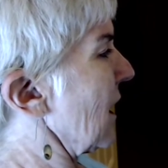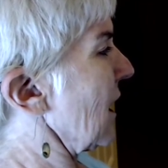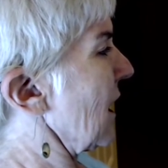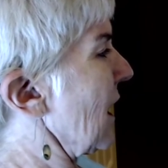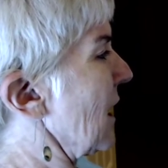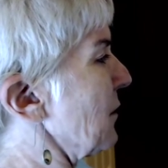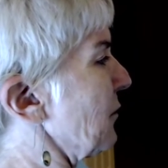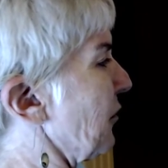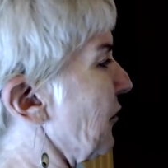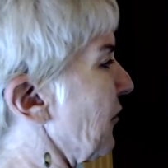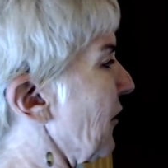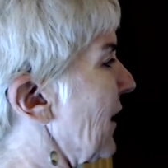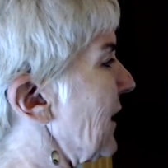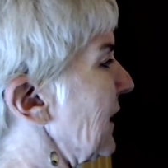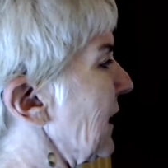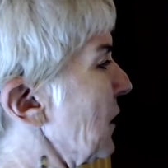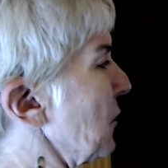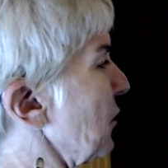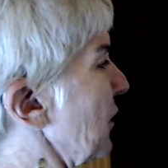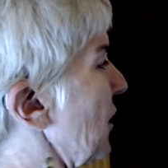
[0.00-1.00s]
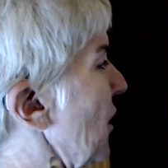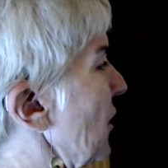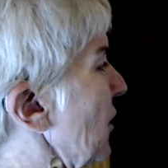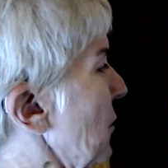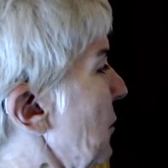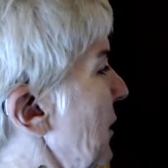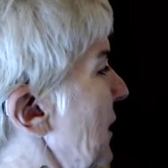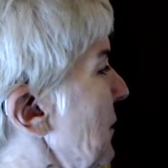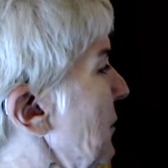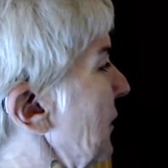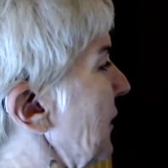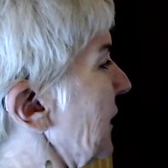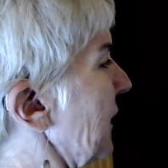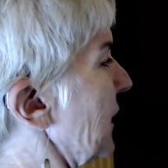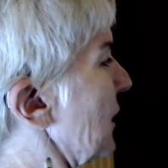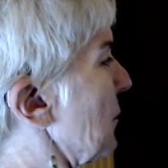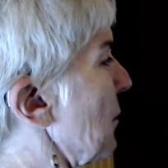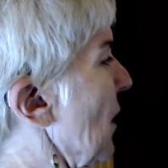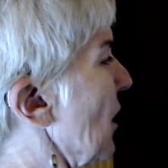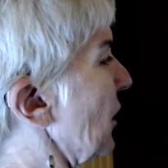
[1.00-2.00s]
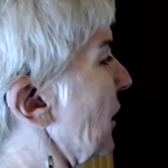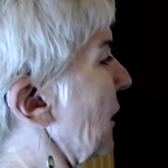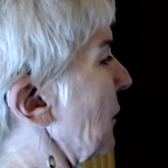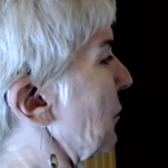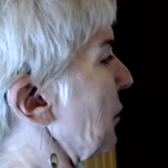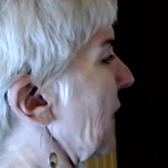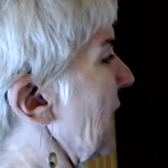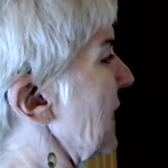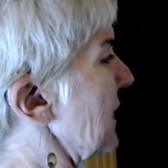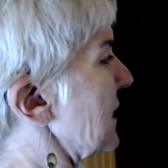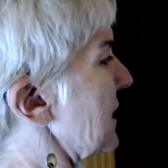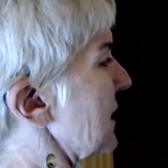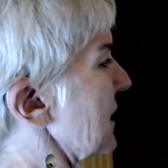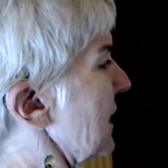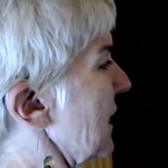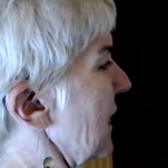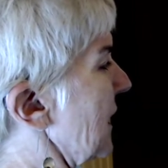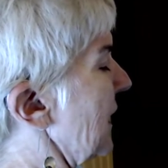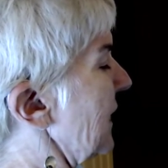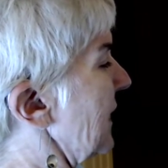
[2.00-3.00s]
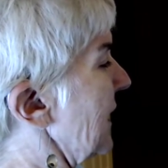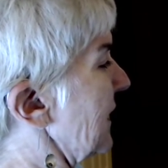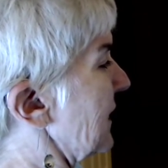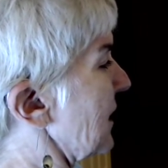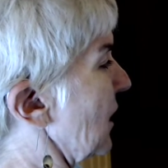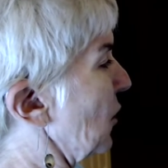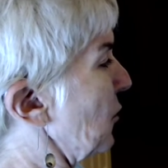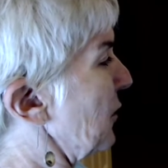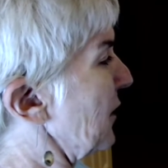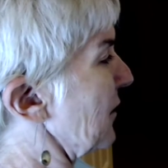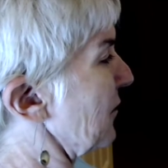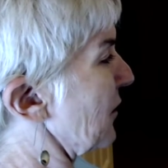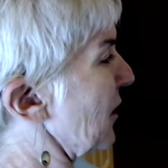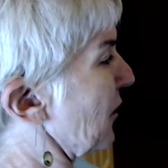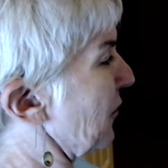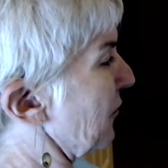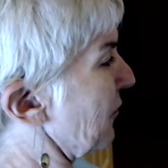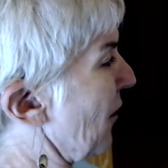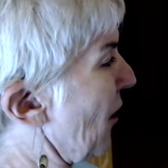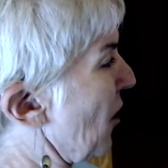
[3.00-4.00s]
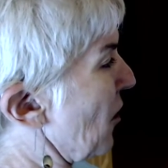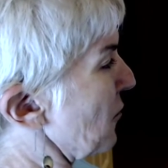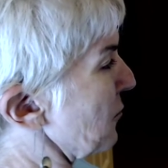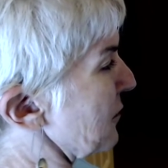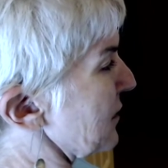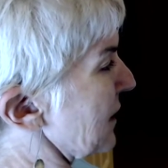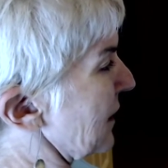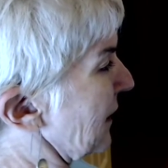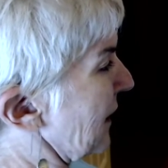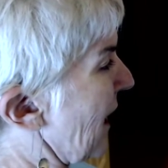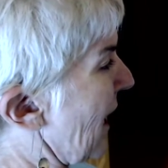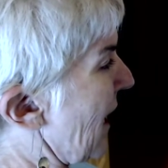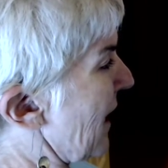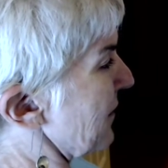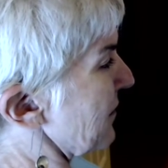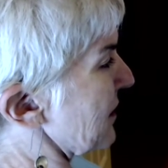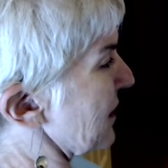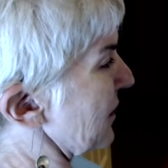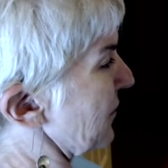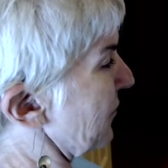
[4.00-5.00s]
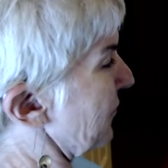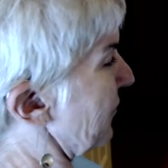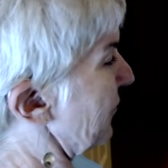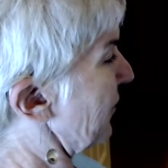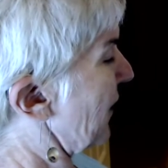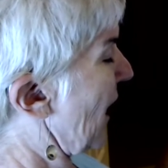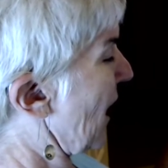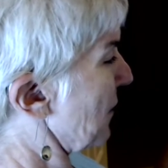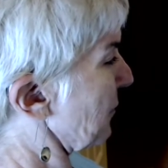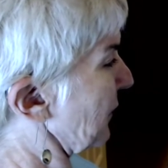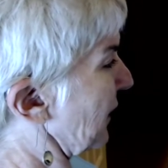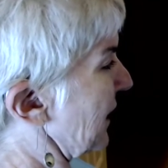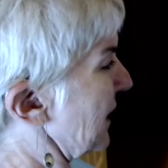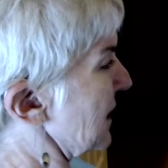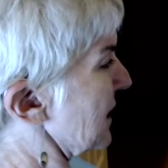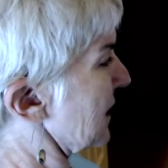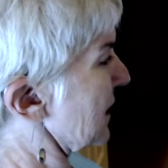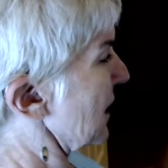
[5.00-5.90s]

"I'm friendly with all the people in the marketplace, and they tell me of their farms and lives and families,